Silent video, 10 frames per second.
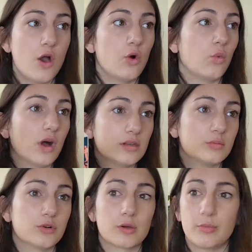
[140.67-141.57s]
one
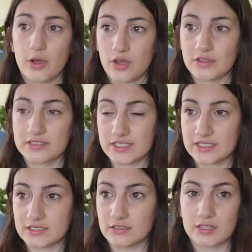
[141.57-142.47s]
book per
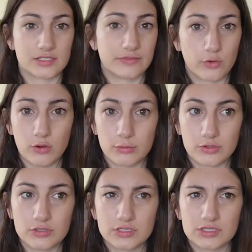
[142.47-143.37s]
season. There's 4
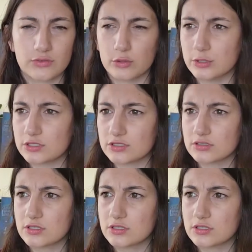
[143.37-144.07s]
books. 4 books?